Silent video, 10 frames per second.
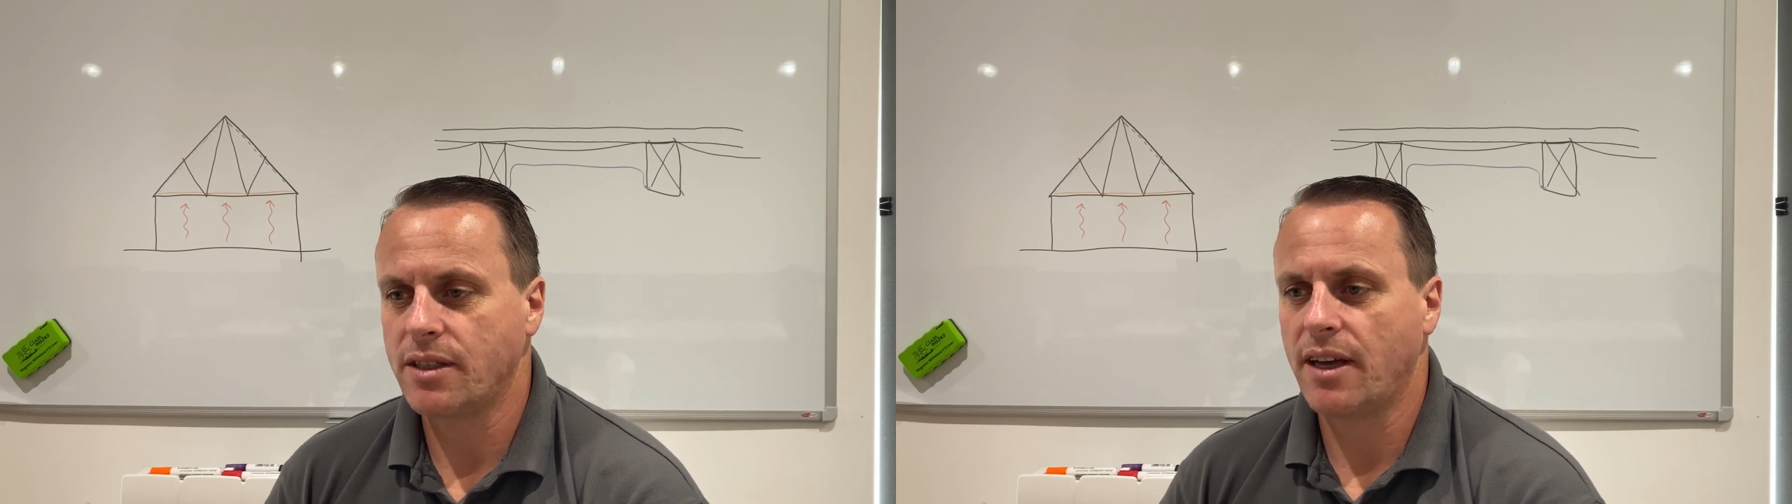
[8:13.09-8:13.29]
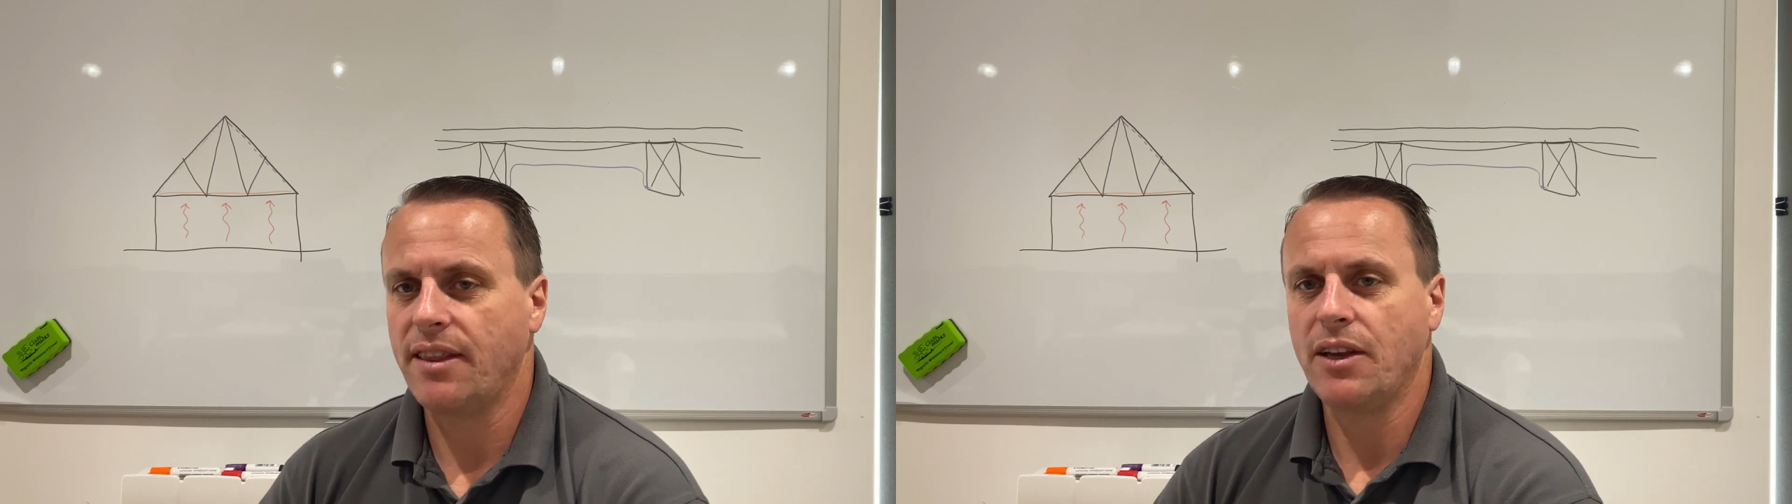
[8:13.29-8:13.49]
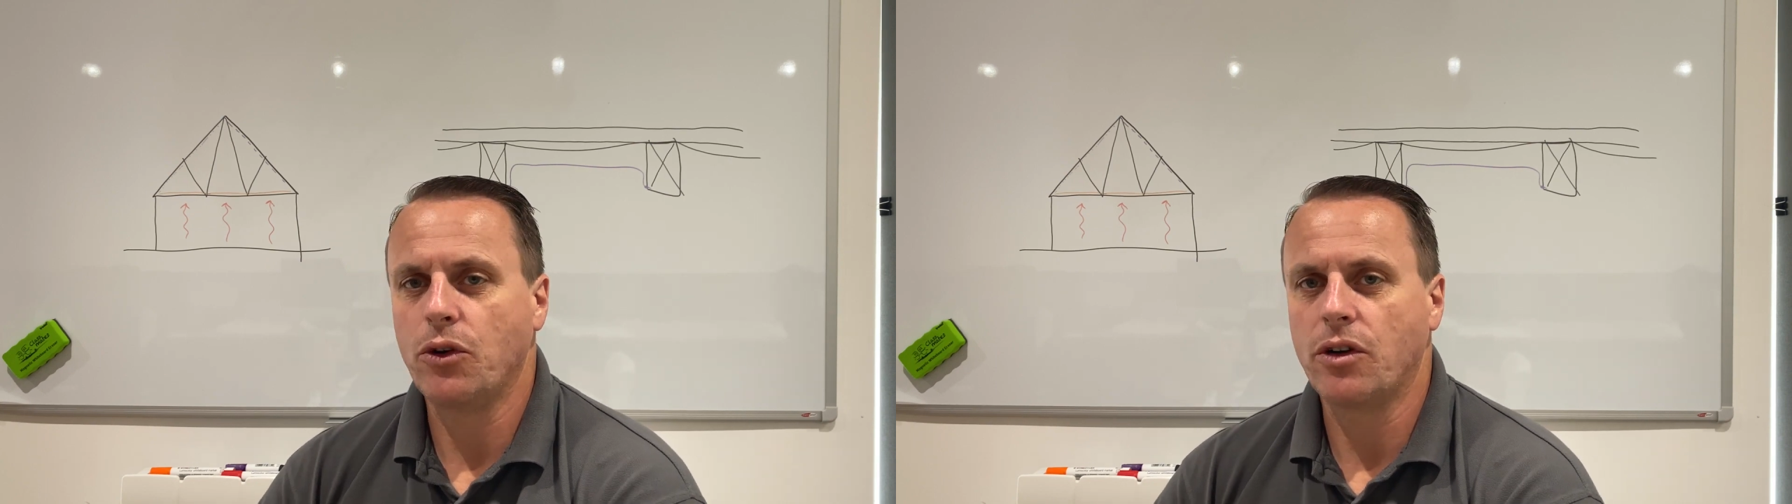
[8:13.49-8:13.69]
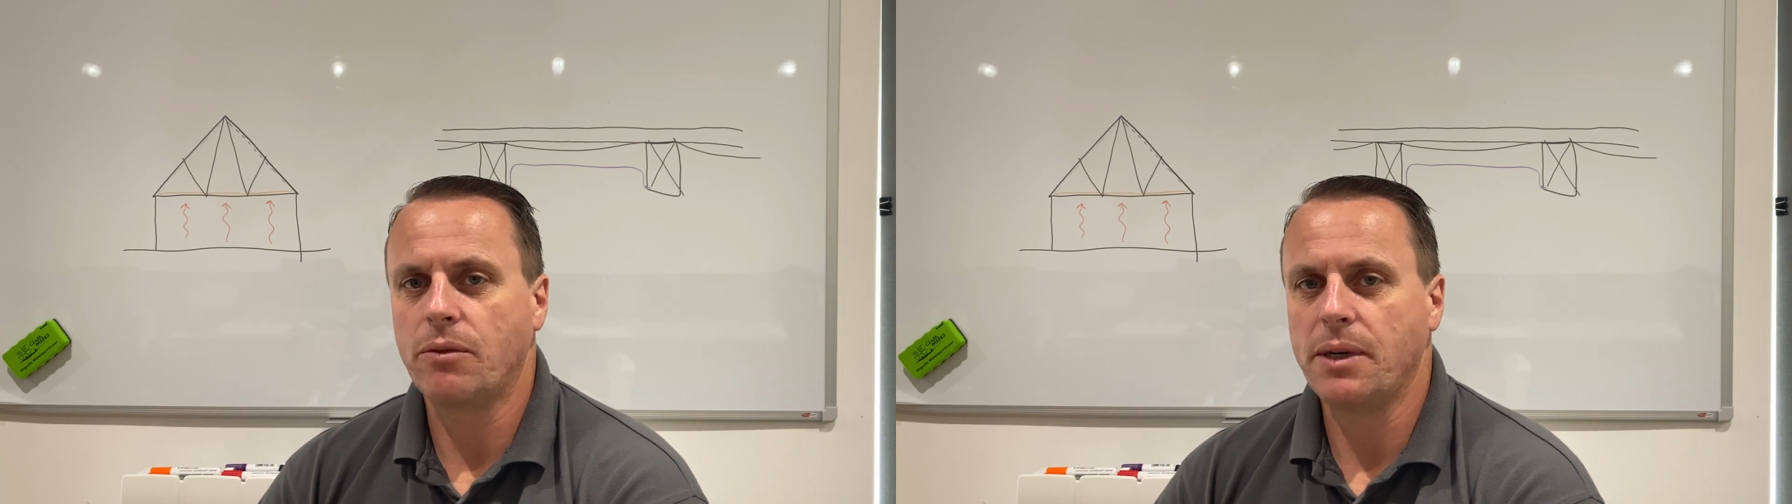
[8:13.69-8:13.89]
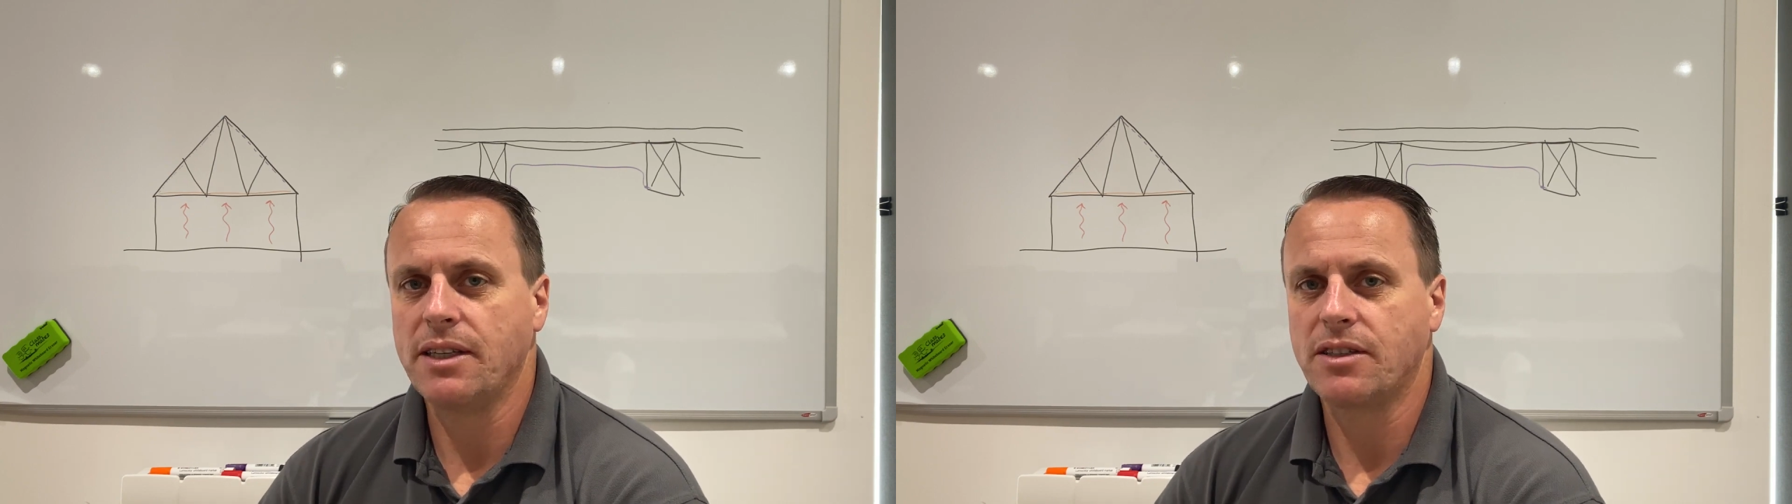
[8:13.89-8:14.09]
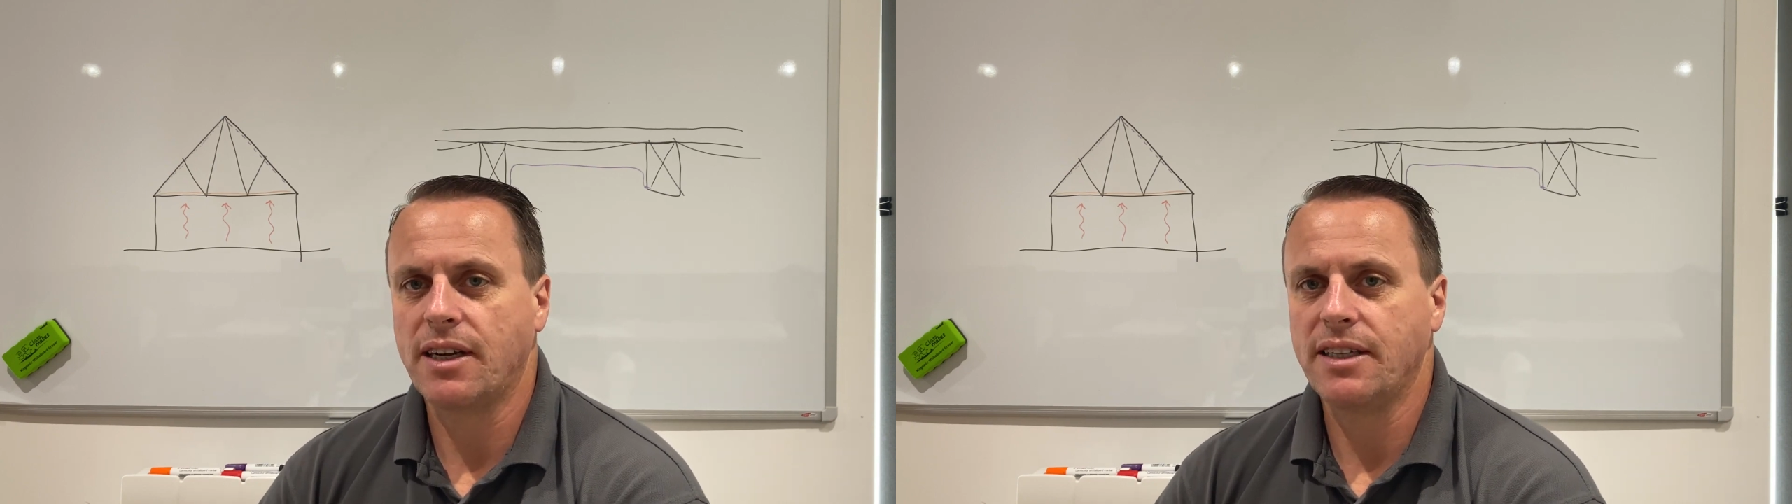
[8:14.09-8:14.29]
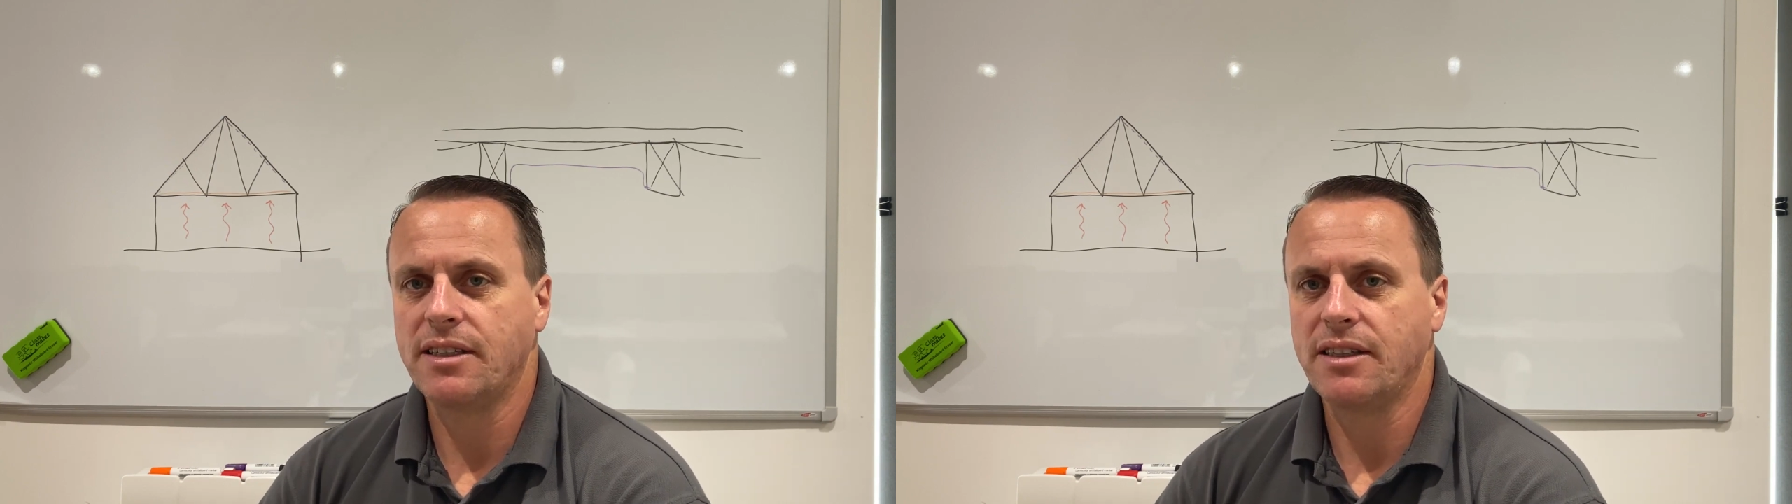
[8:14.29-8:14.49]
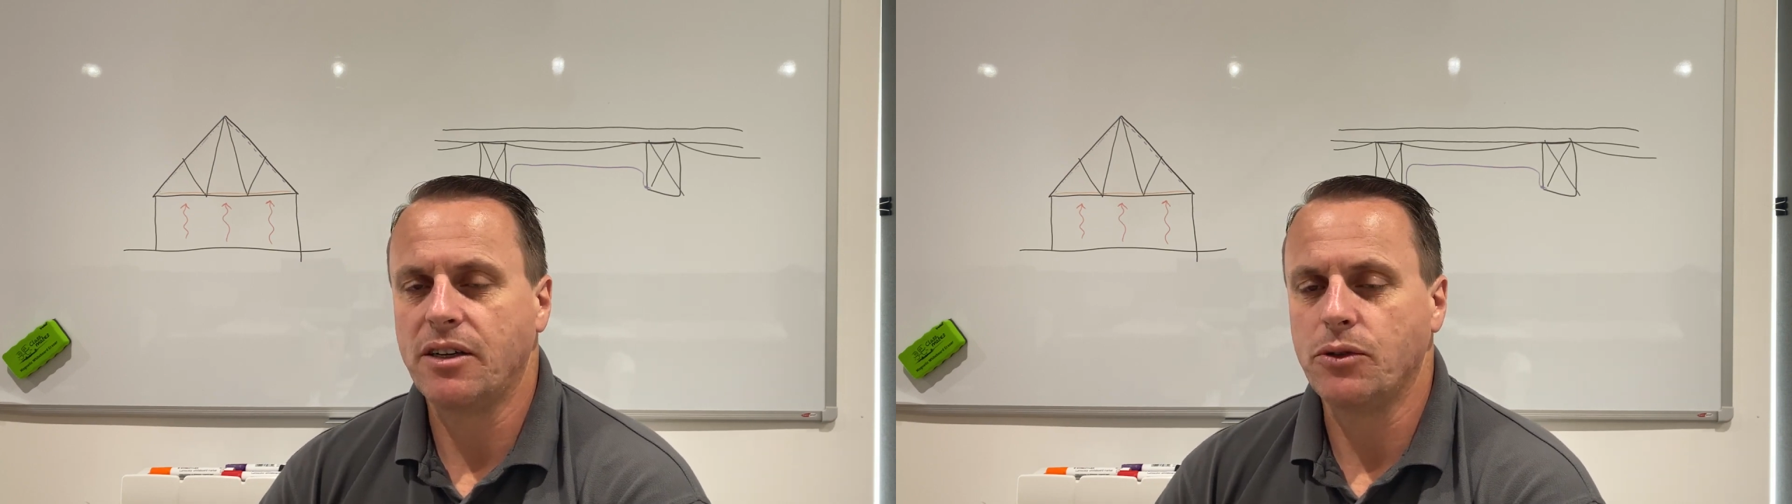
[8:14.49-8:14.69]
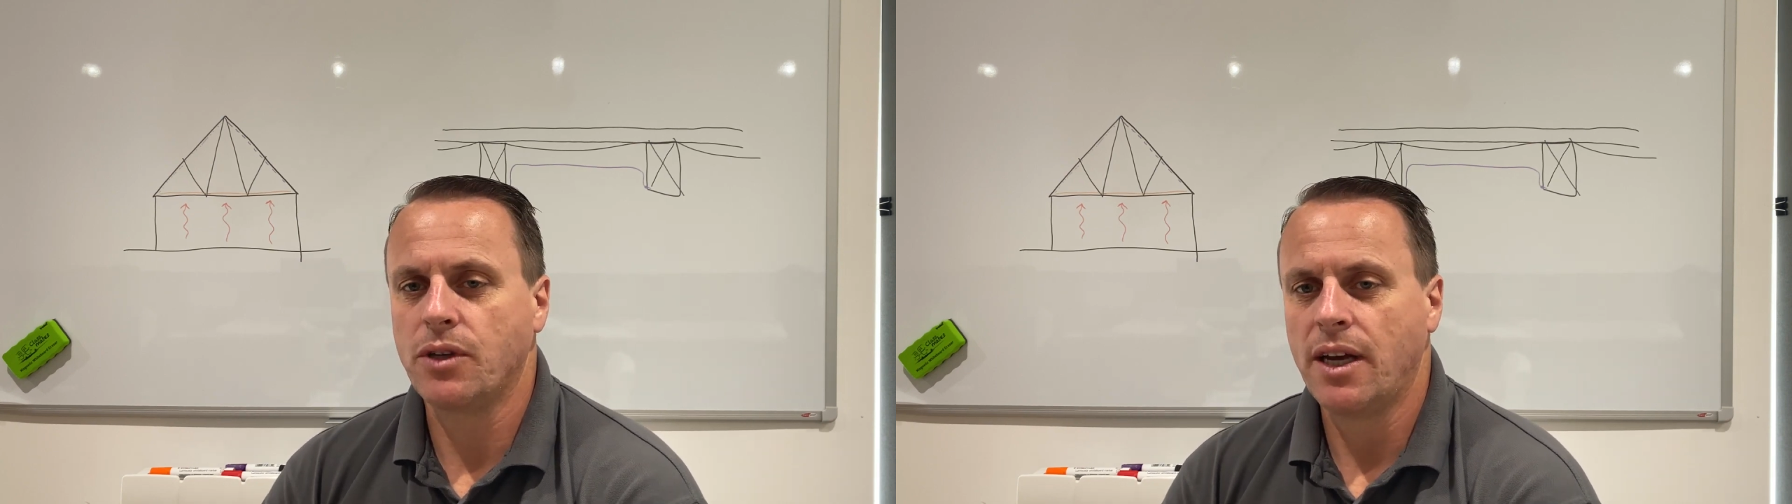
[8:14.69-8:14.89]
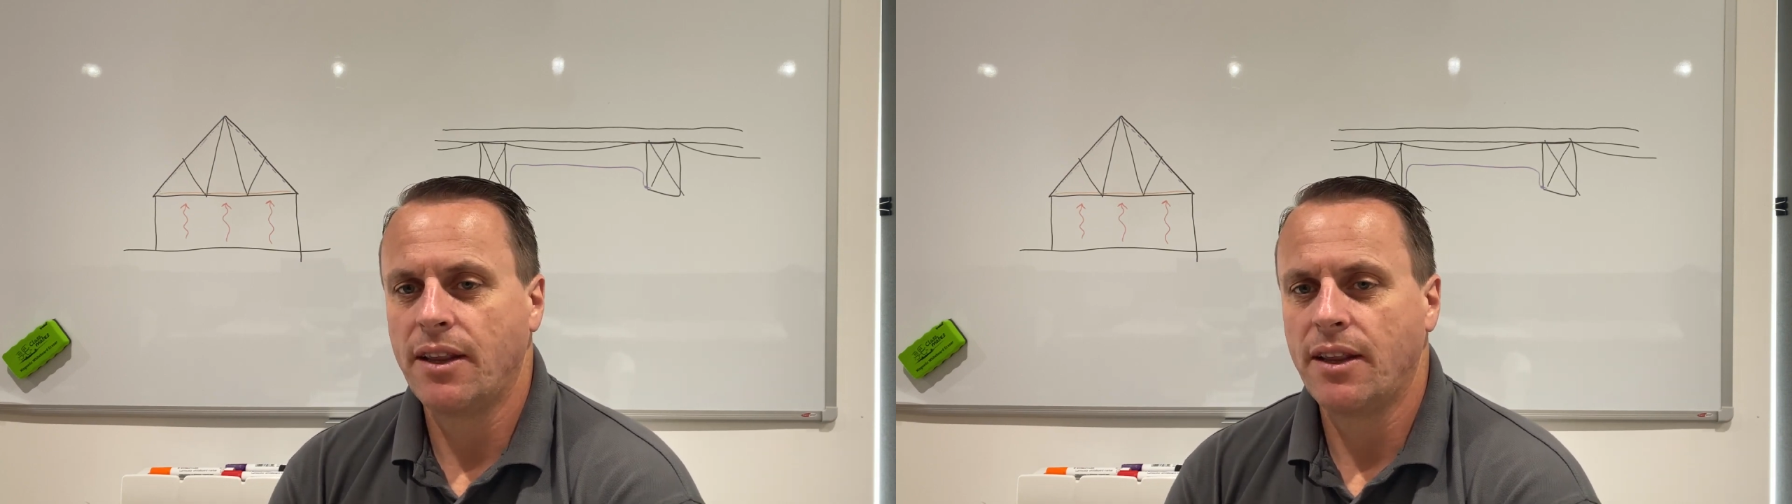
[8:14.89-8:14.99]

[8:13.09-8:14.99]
and then you're going to be insulating those,